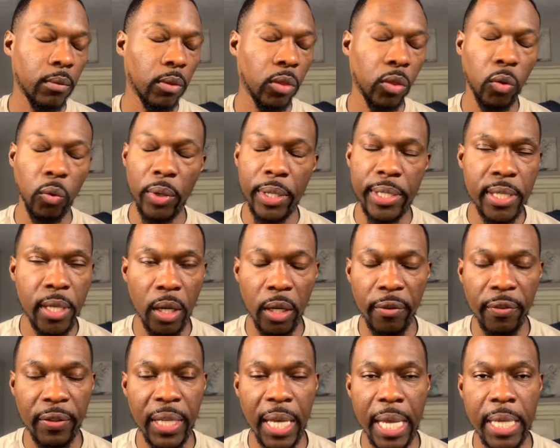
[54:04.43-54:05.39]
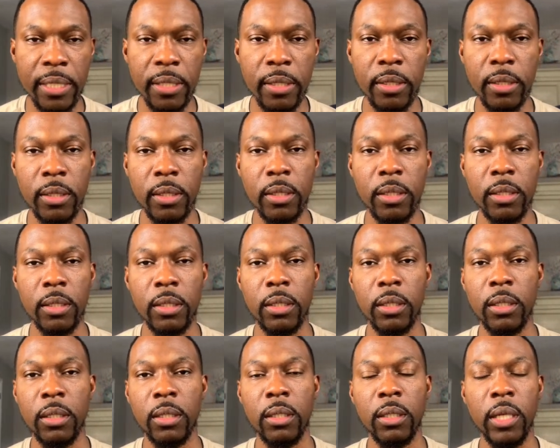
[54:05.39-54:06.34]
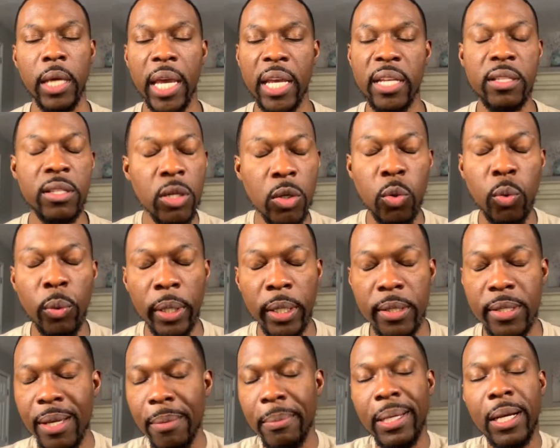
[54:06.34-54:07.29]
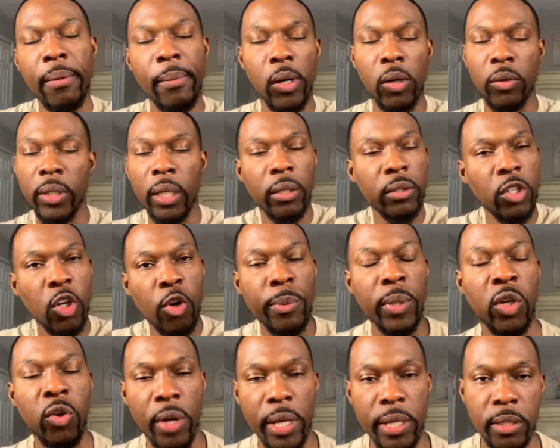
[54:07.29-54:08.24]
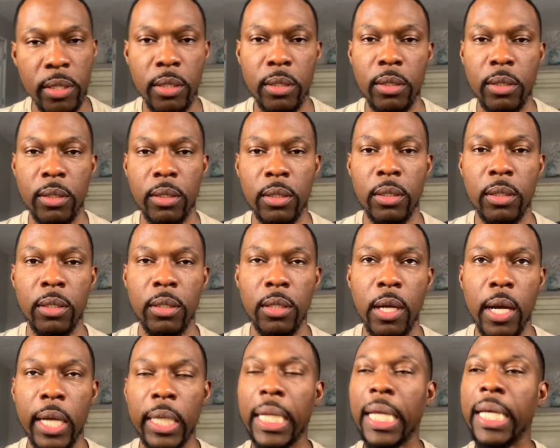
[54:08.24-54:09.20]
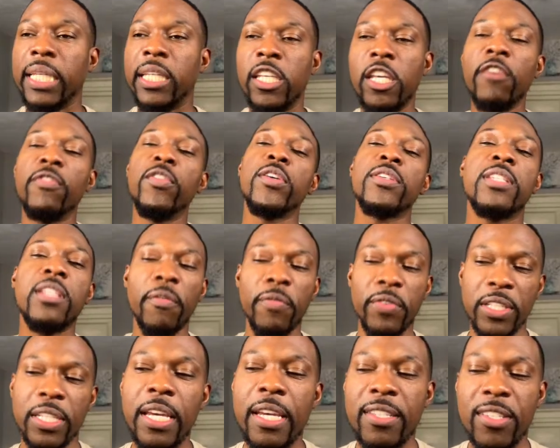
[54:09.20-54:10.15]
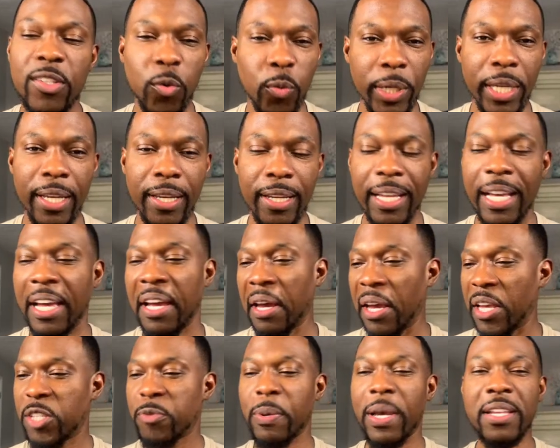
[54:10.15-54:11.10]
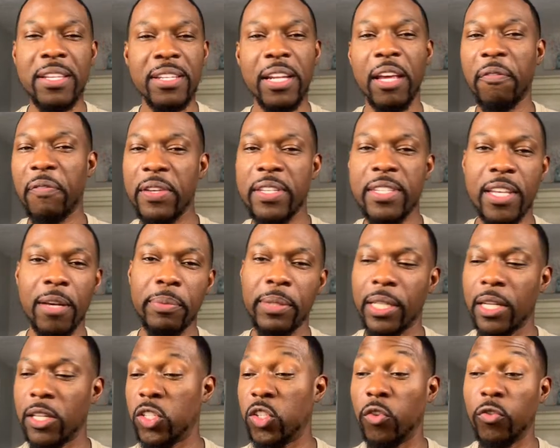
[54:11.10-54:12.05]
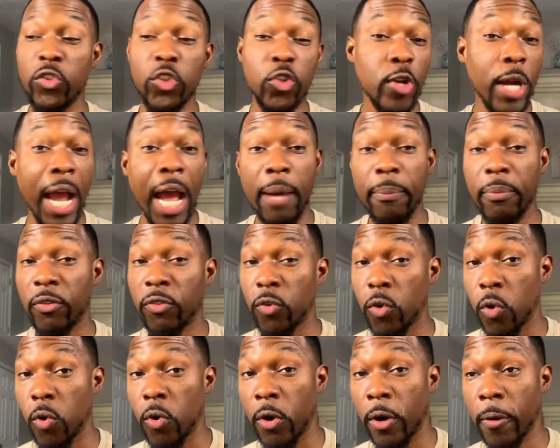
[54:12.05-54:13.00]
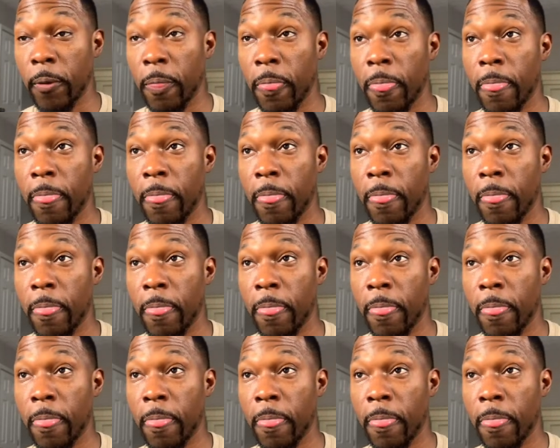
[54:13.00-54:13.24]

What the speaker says: 3 certifications in 2 weeks. I mean, come on, don't be crazy. All right, like give yourself a chance to win, especially if it's something that you've tried before